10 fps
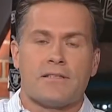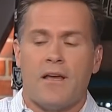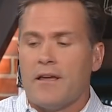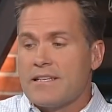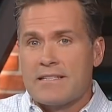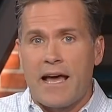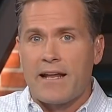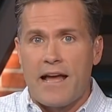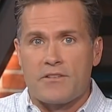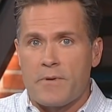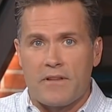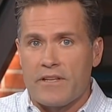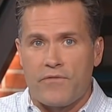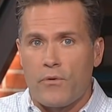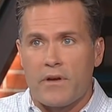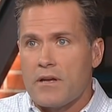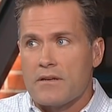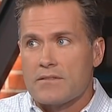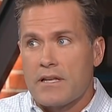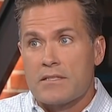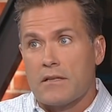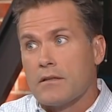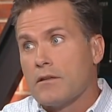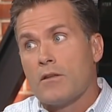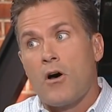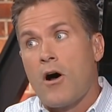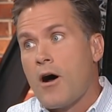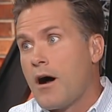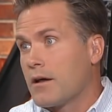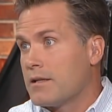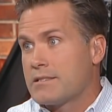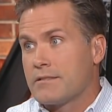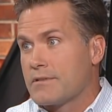list. This is not a guy who's been in the league 4 years. This is a long list